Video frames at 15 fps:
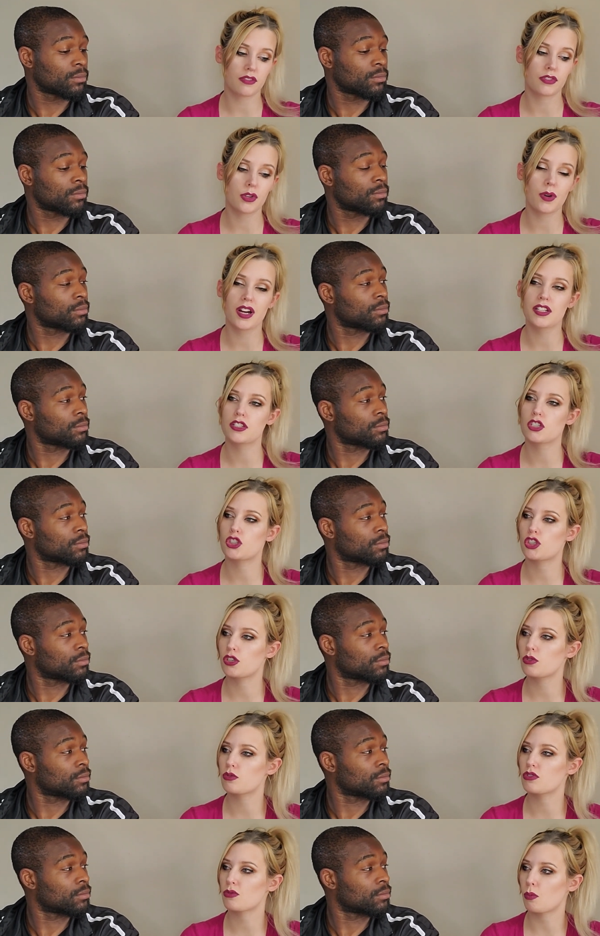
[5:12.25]
Speaker 1: if you had to
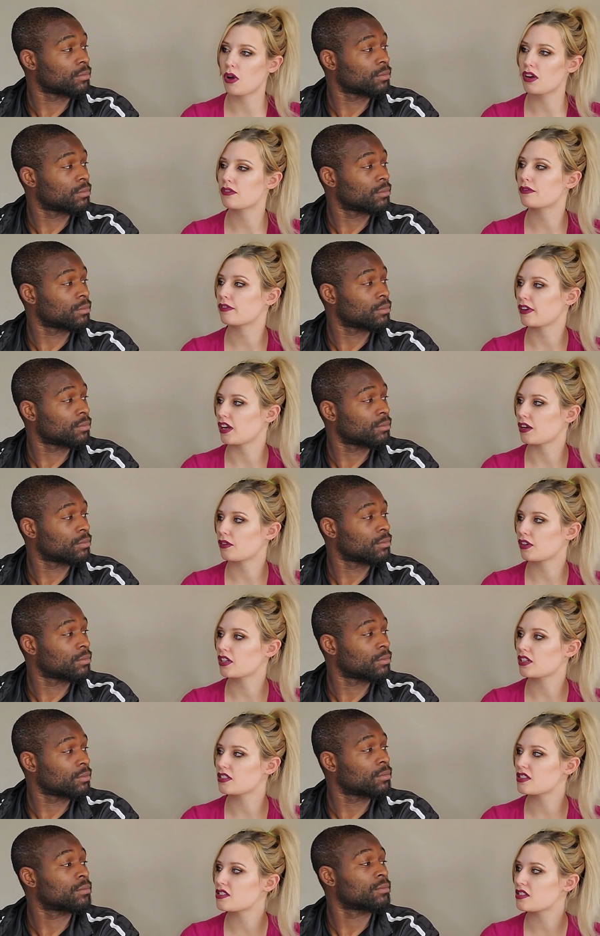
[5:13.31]
choose one
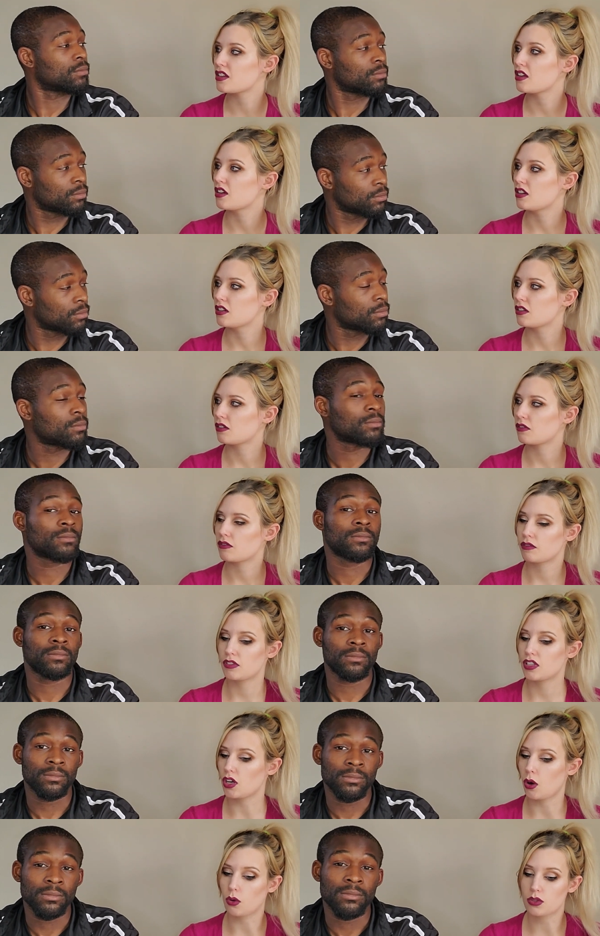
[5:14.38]
fragrance. Mm-hmm. You
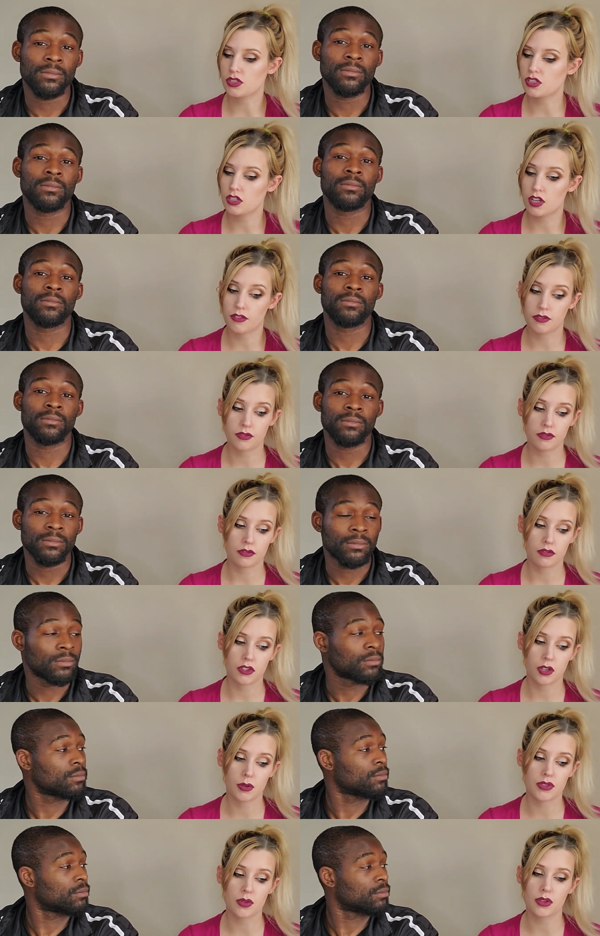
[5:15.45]
know, to, if there
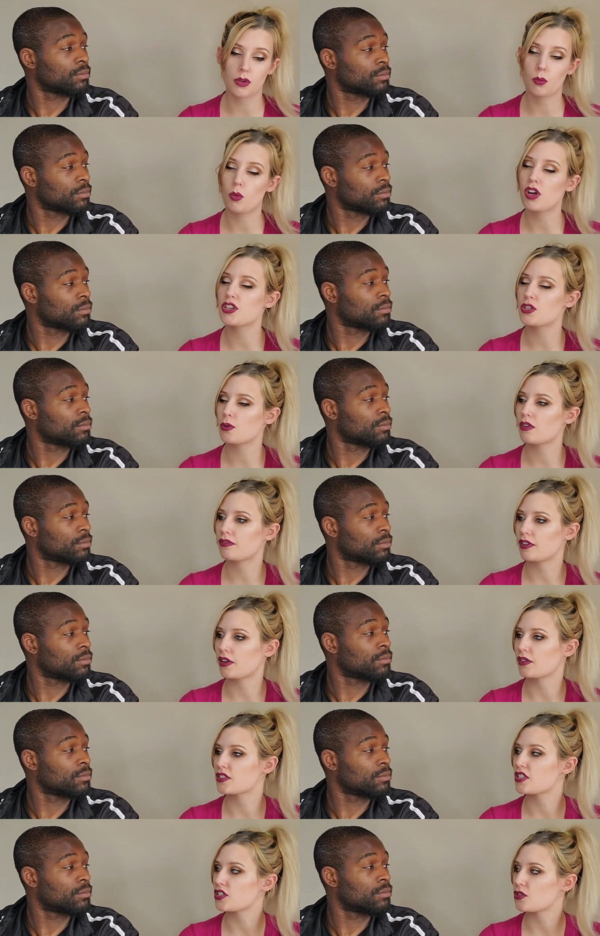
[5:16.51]
was only one Dua
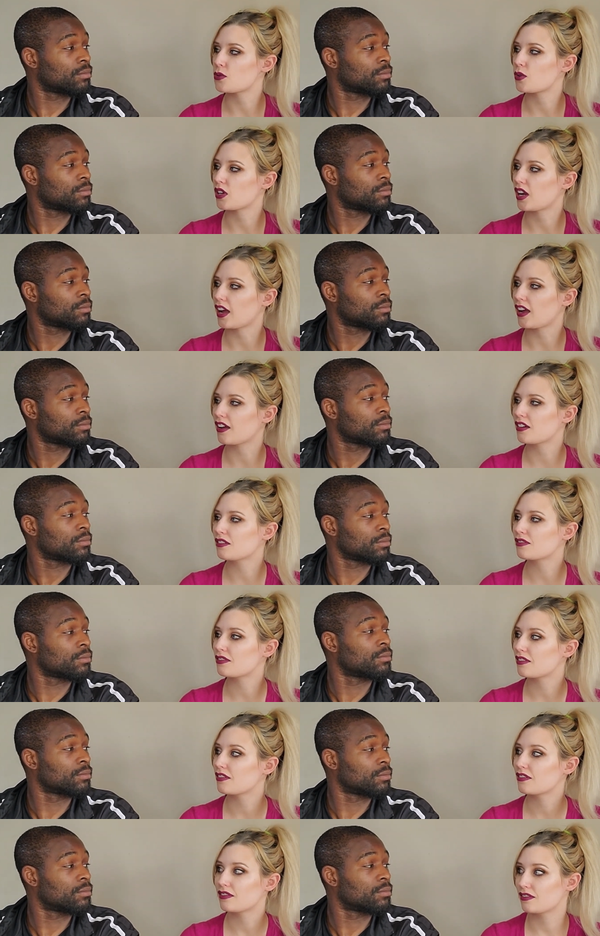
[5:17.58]
fragrance that you could have.
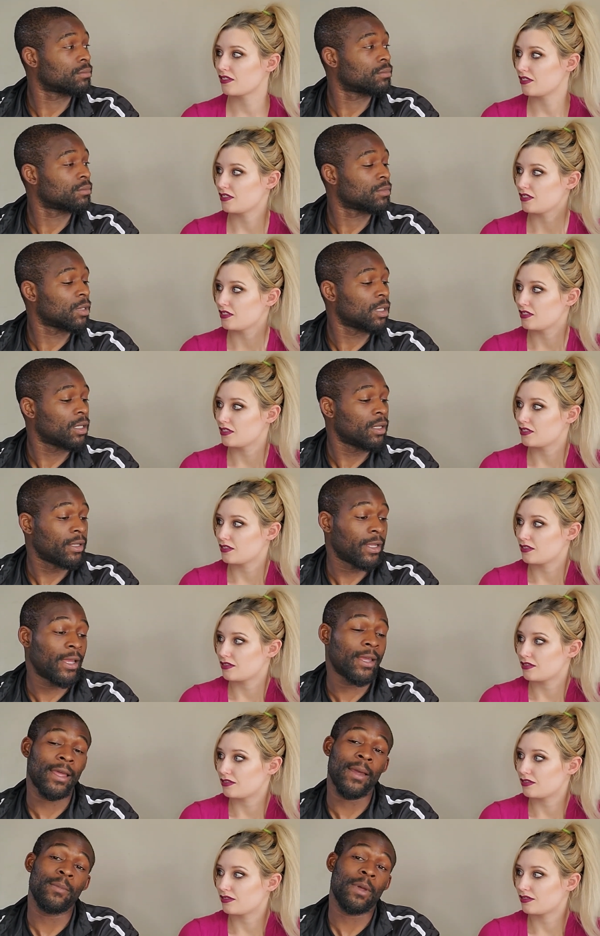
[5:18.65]
Speaker 2: Mm-hmm.
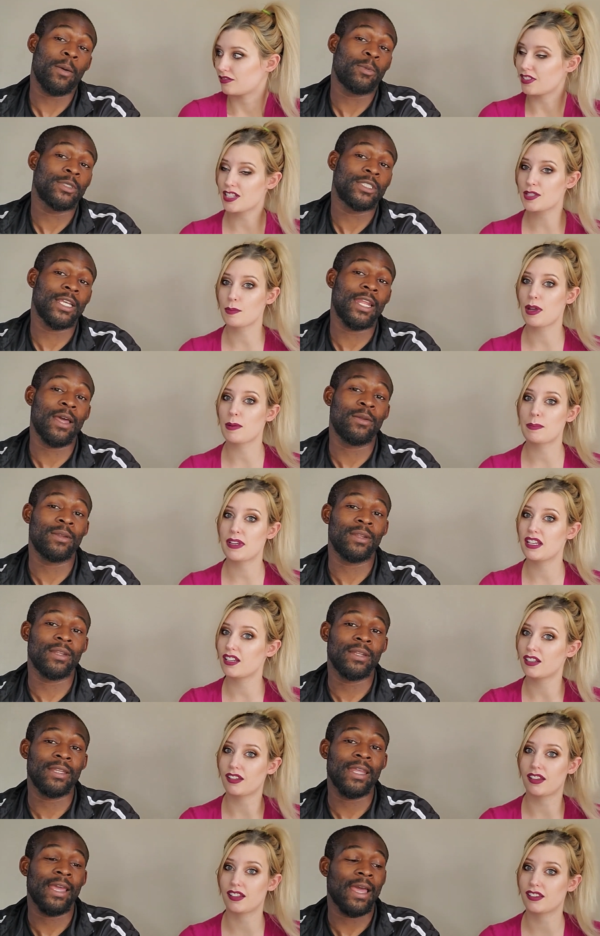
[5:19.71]
Yeah, I, I this might that, be
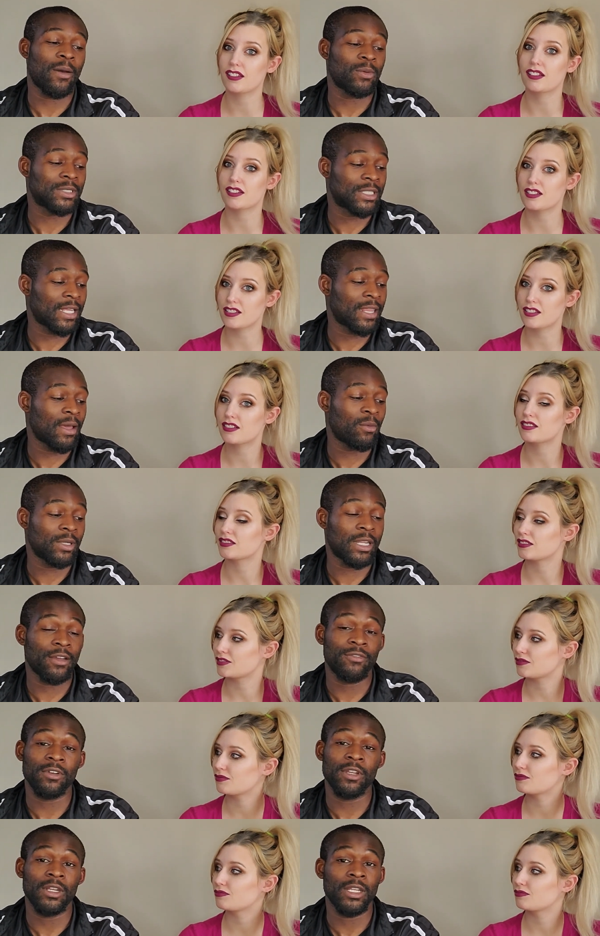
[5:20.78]
it. Yeah, like I would say that would
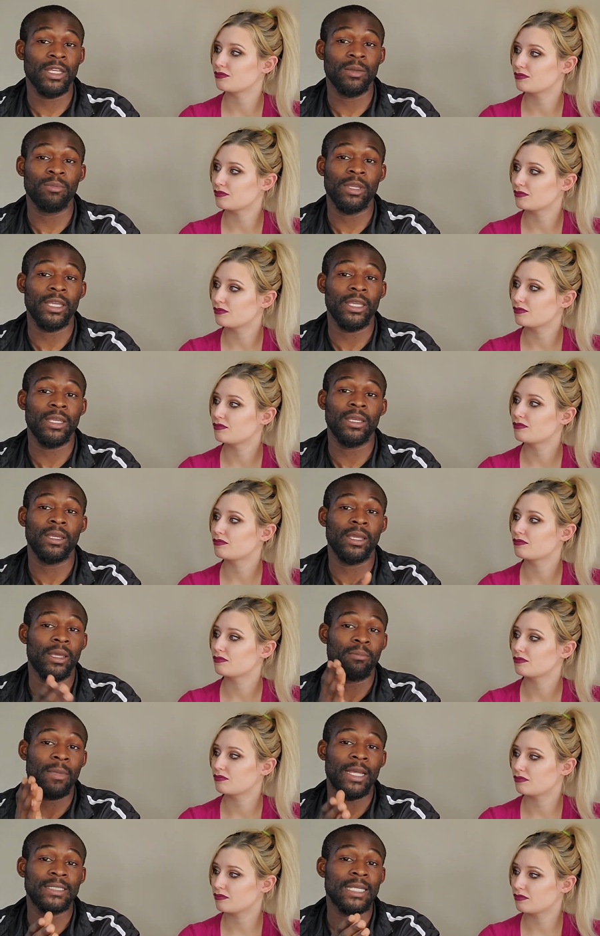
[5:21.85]
definitely be in
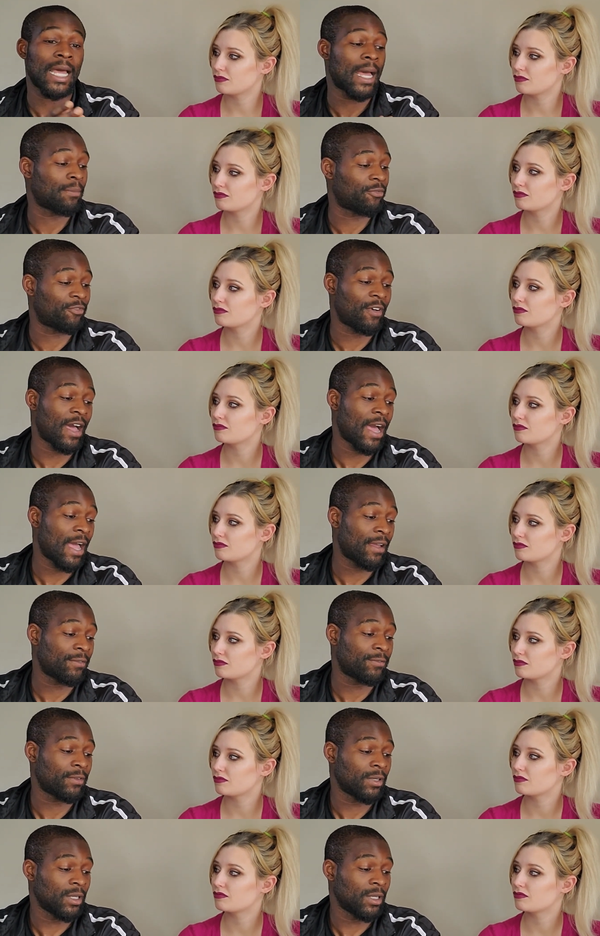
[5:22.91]
my top five,